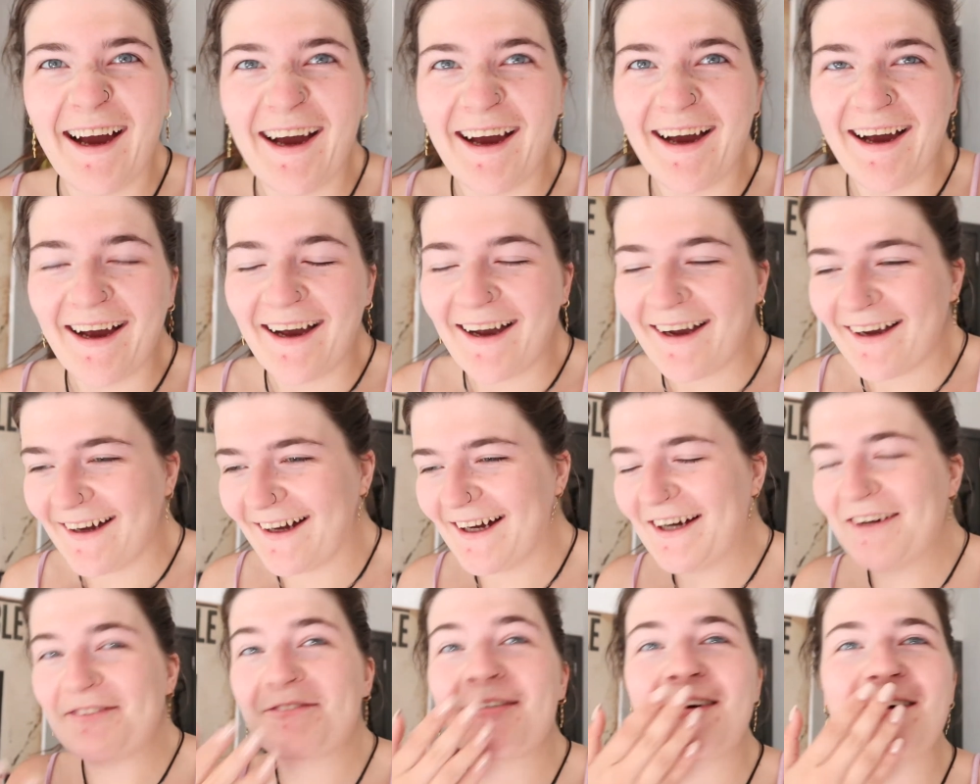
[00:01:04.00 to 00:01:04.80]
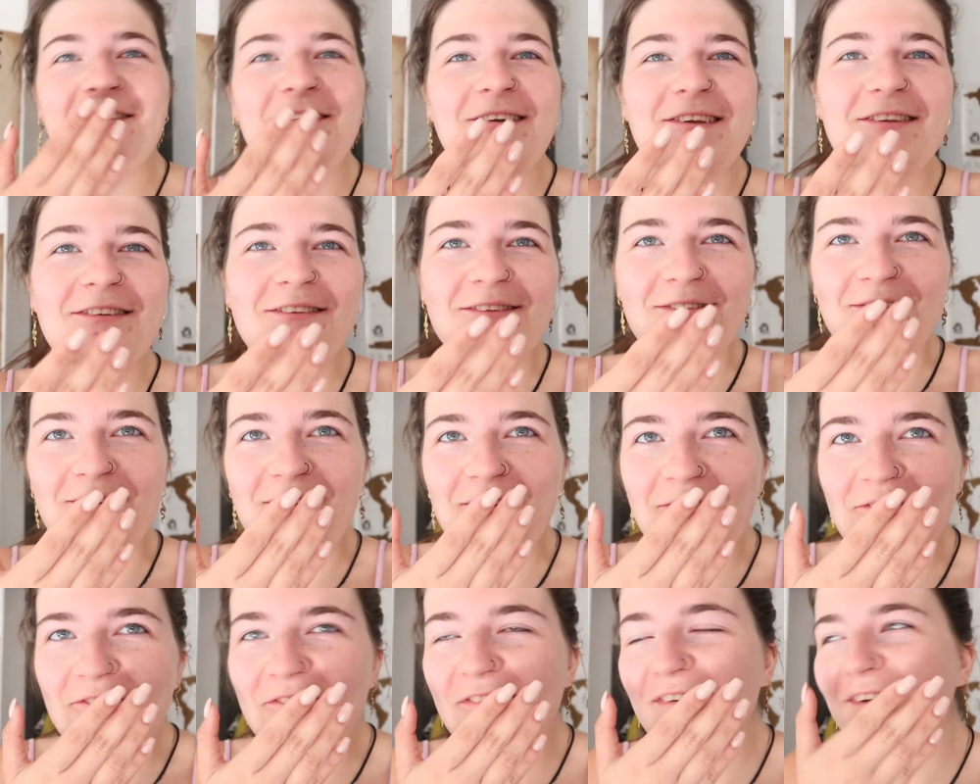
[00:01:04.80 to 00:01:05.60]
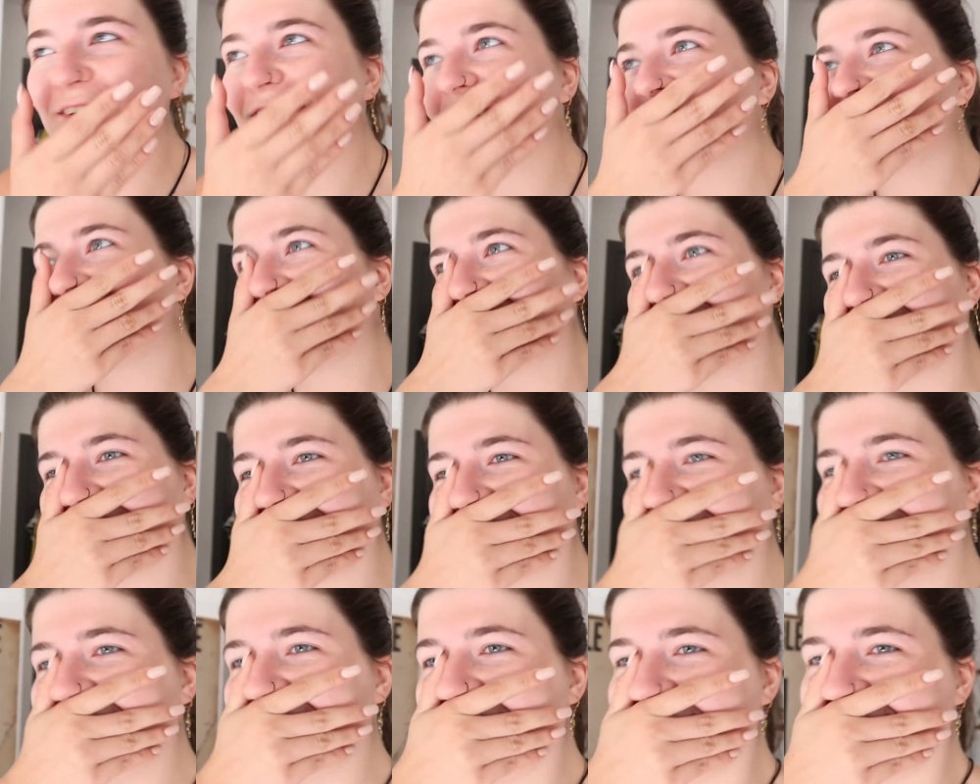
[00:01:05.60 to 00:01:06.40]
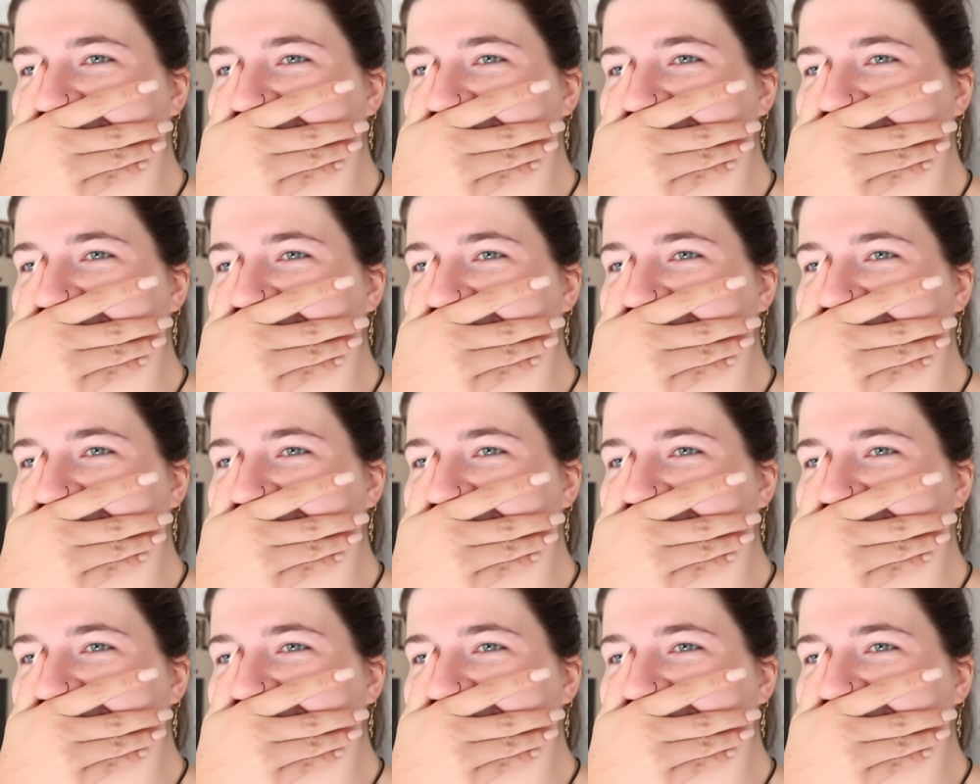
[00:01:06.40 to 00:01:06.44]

Ah, I'm going to Rome! What the